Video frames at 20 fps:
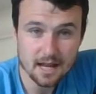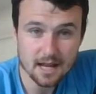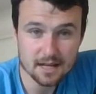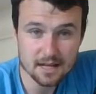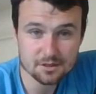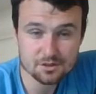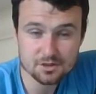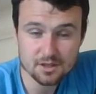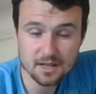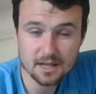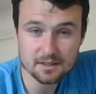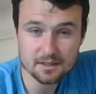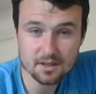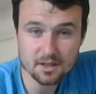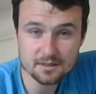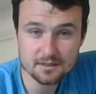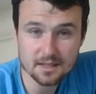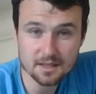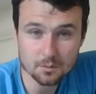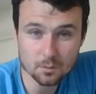Trahan
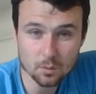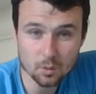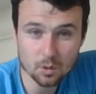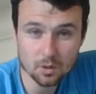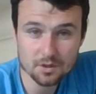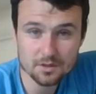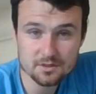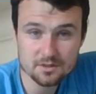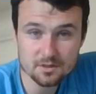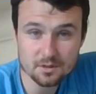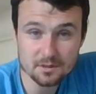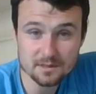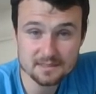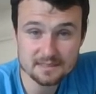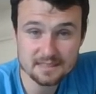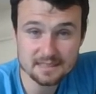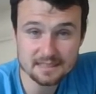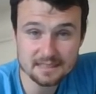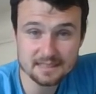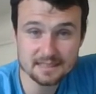got that award, so I
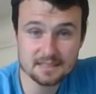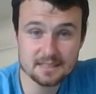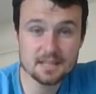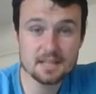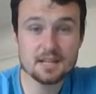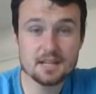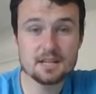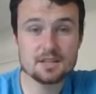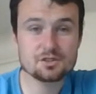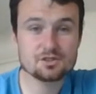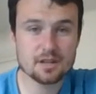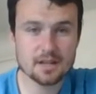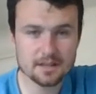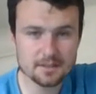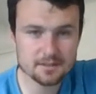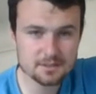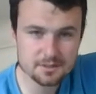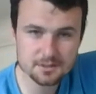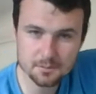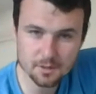was thinking
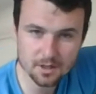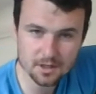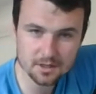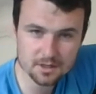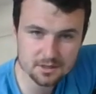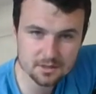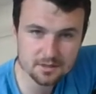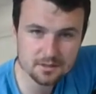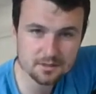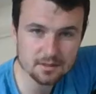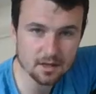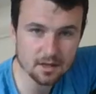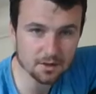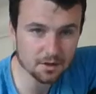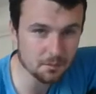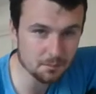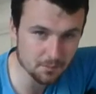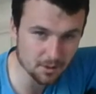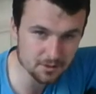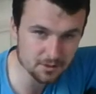Trahan is smart
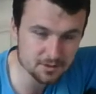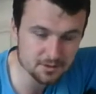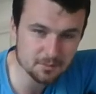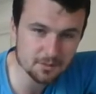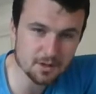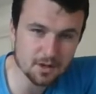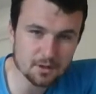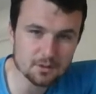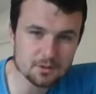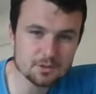and I'm not smart.